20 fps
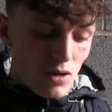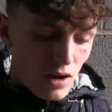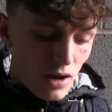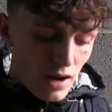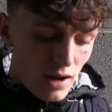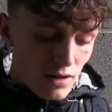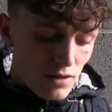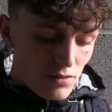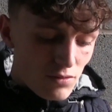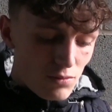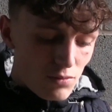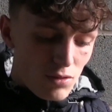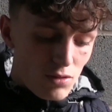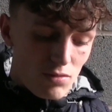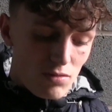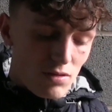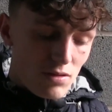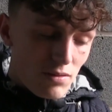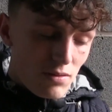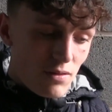and
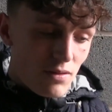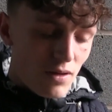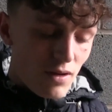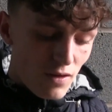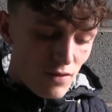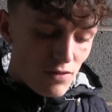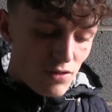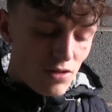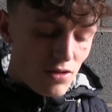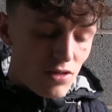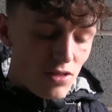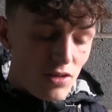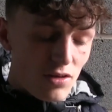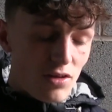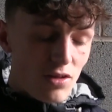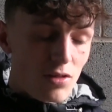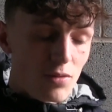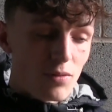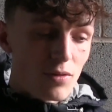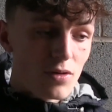which obviously is a
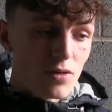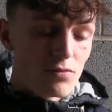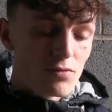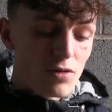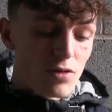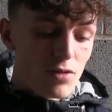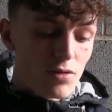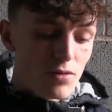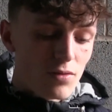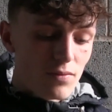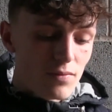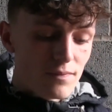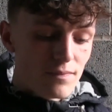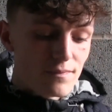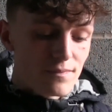disappointing result.